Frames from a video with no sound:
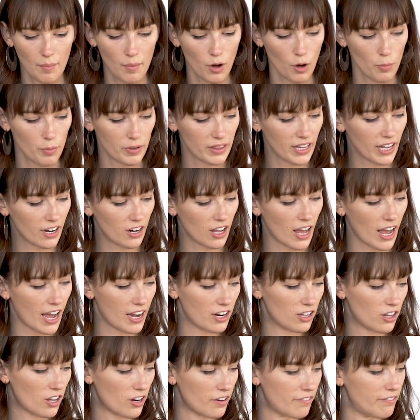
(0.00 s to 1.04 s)
I'm hoping that'll
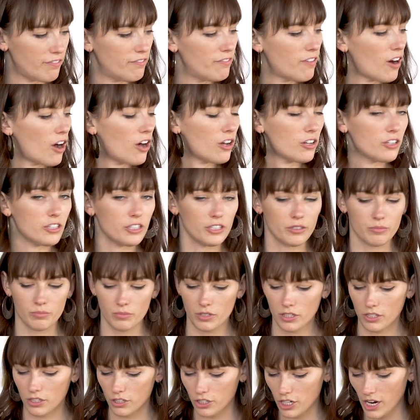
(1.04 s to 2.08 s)
add a lot of volume
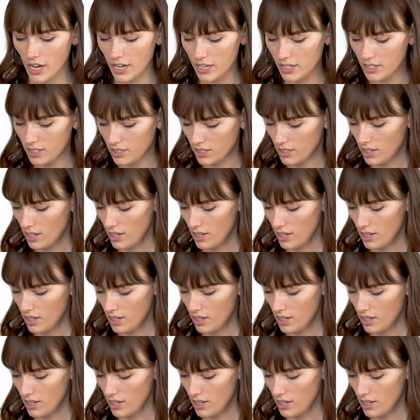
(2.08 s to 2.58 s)
to the dress.